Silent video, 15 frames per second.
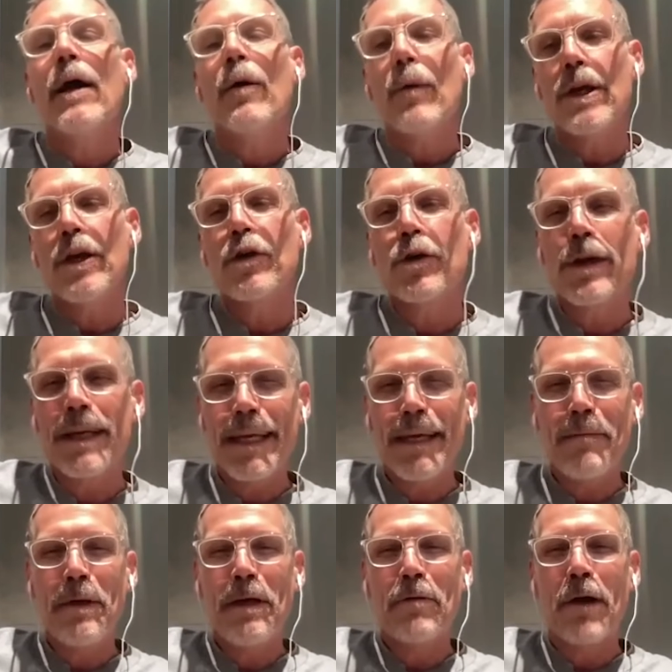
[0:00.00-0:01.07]
When you're an
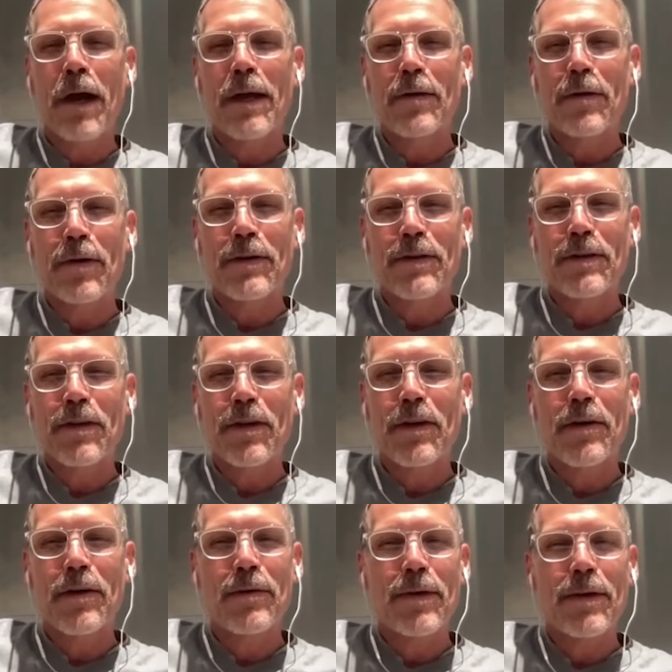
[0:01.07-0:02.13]
EP writer on a
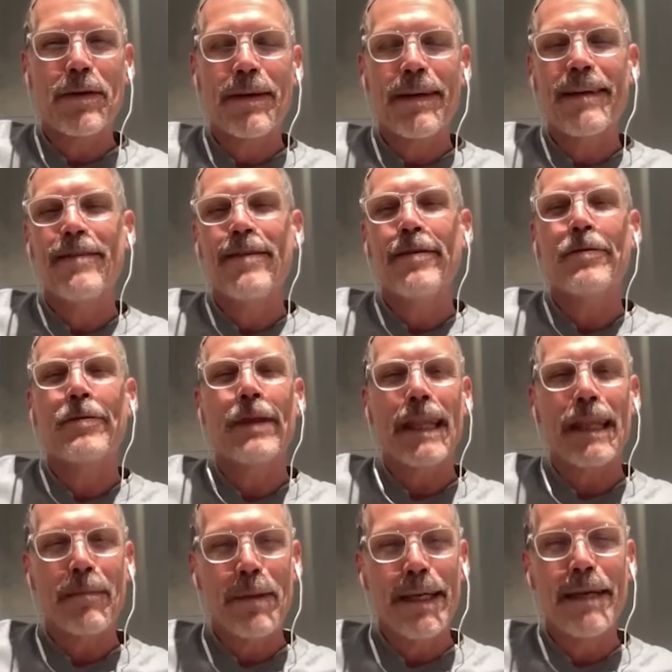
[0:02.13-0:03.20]
show, you're
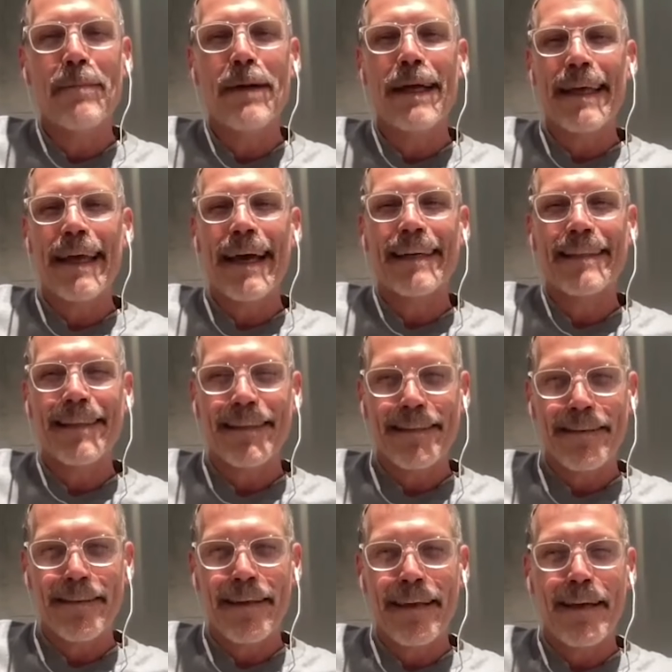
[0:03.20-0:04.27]
limited by the
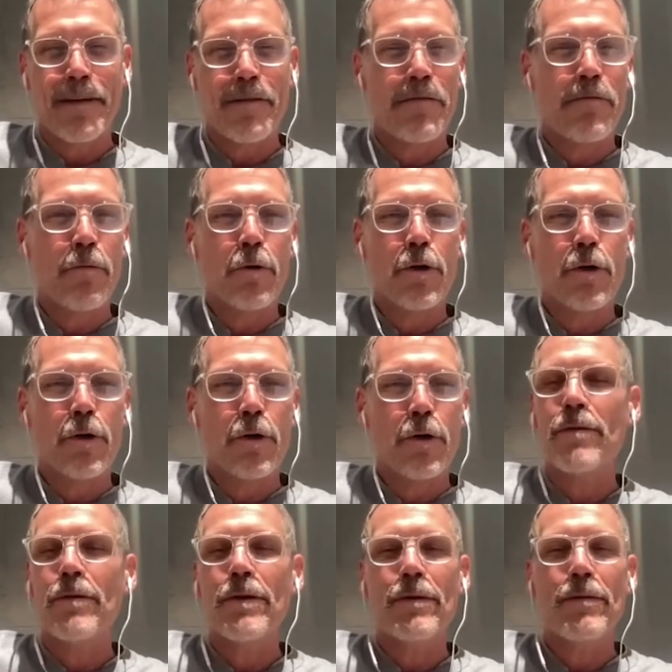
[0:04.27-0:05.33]
assets that they can afford, and
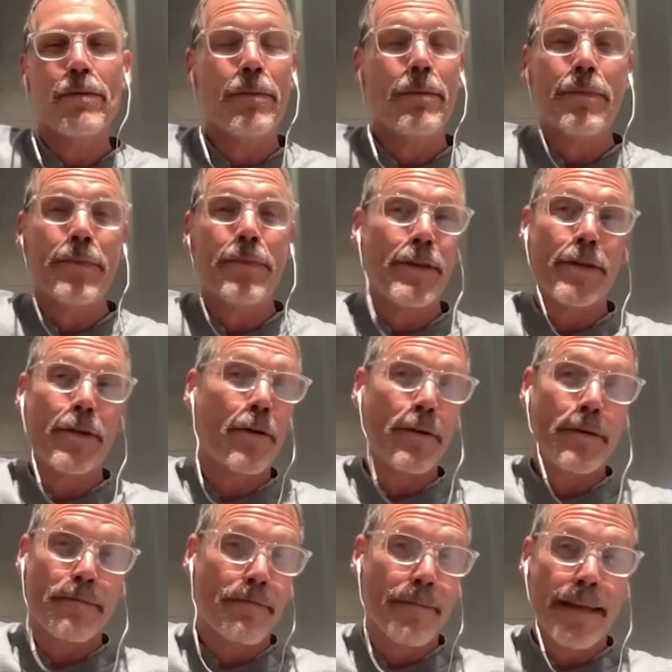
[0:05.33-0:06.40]
you
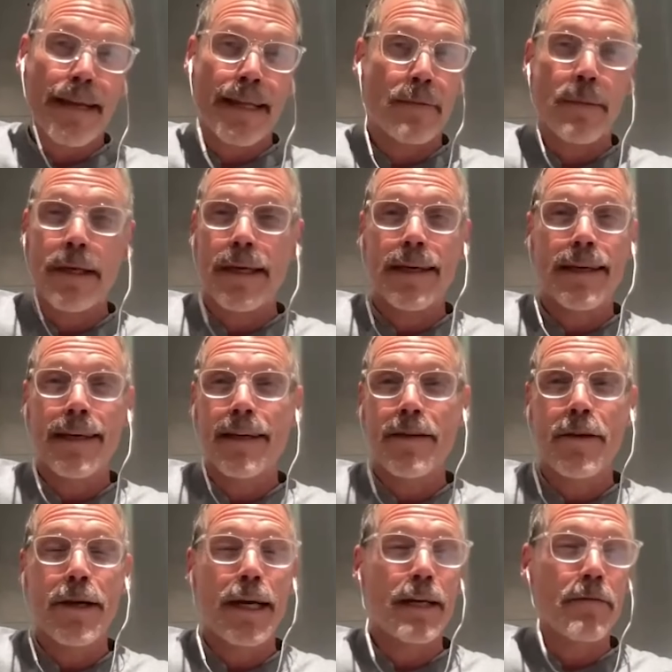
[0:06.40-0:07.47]
start at the beginning and you
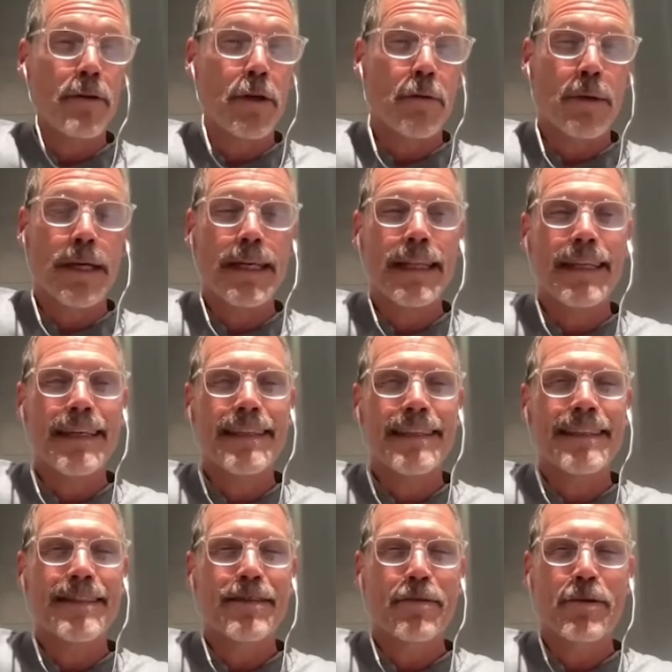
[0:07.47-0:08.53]
kind of agree to these
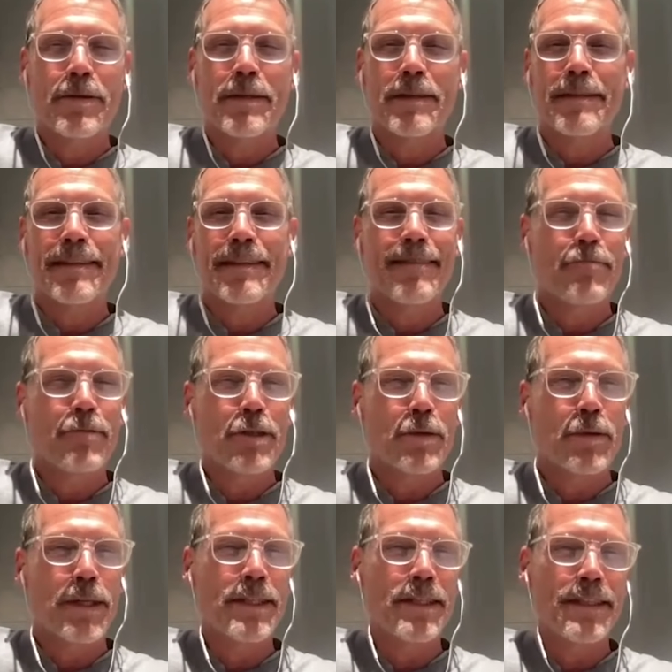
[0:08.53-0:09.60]
certain
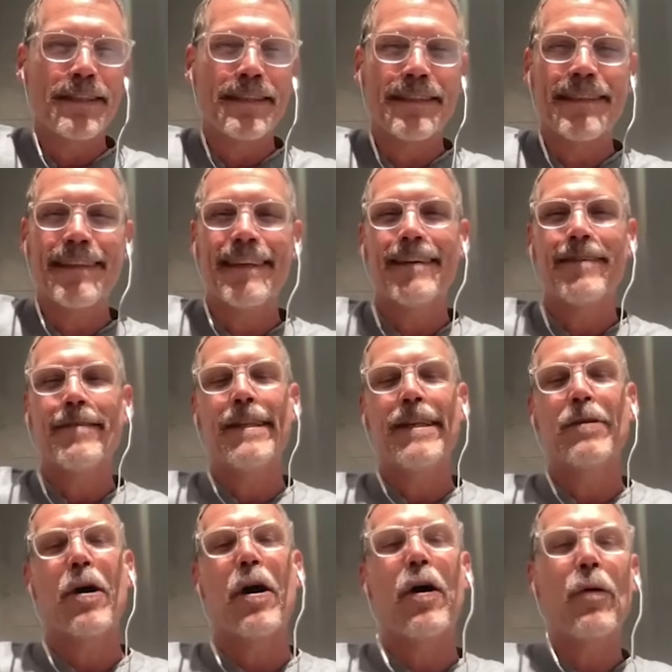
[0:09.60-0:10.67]
restrictions, and
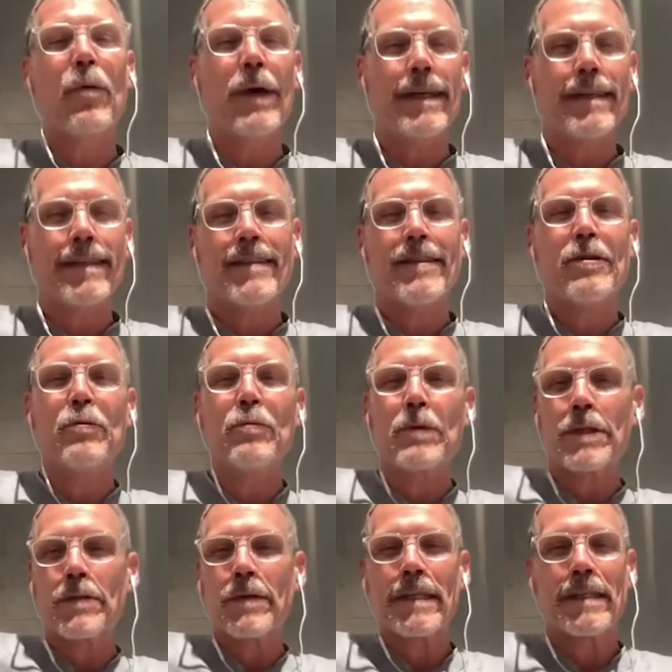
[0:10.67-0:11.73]
they're always too
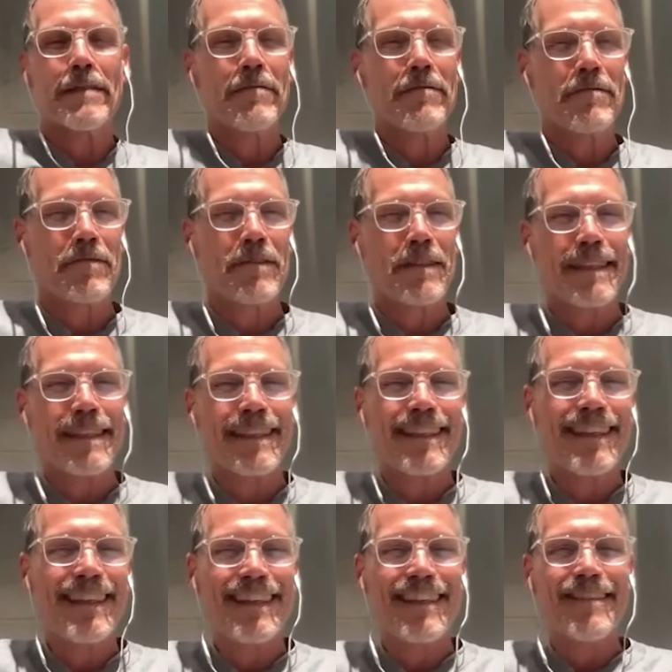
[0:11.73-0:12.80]
restrictive,
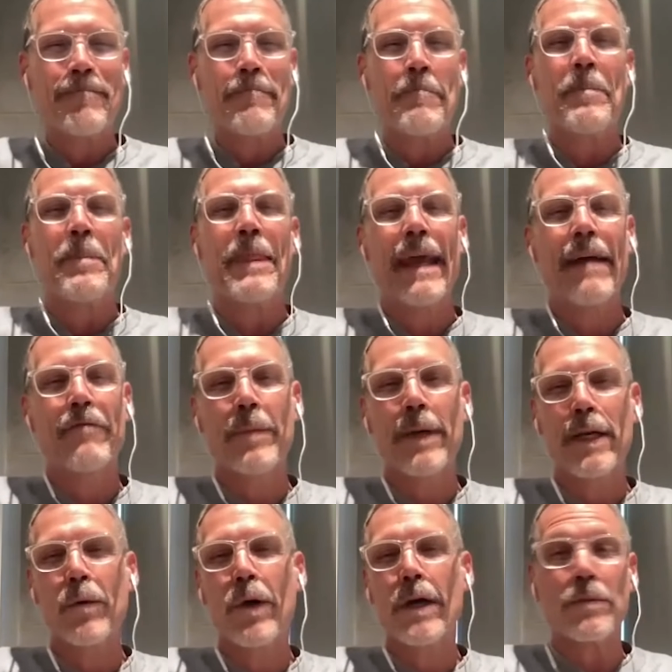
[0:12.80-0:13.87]
and
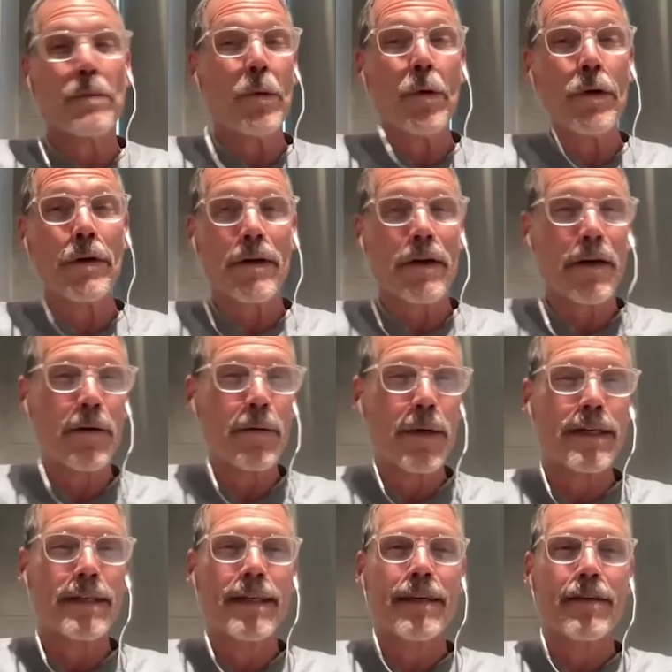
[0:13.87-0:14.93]
everybody wants more,
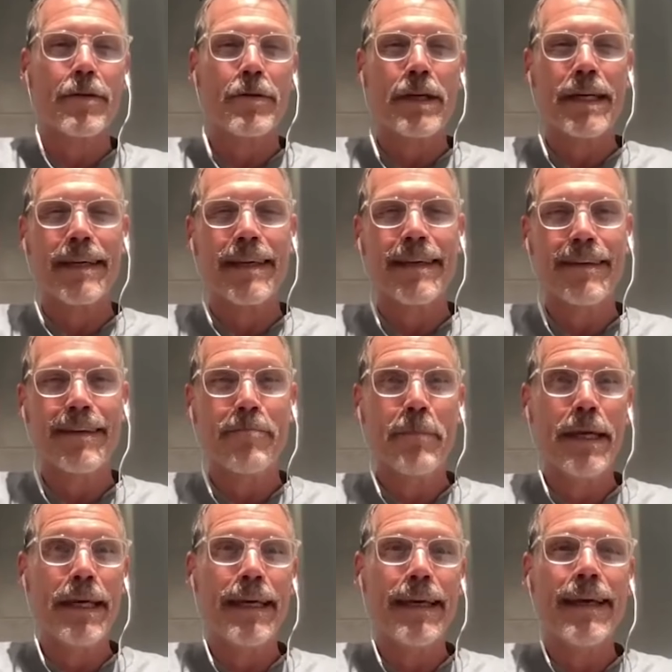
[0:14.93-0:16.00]
always, including
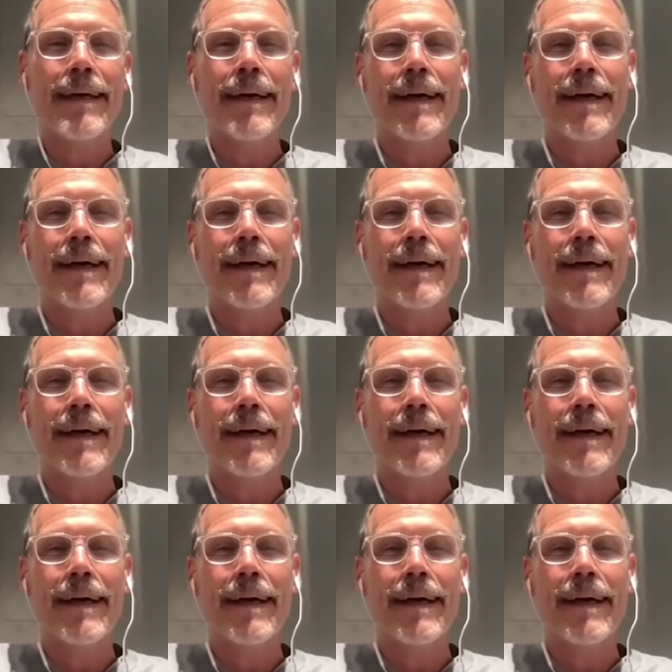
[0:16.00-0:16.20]
me.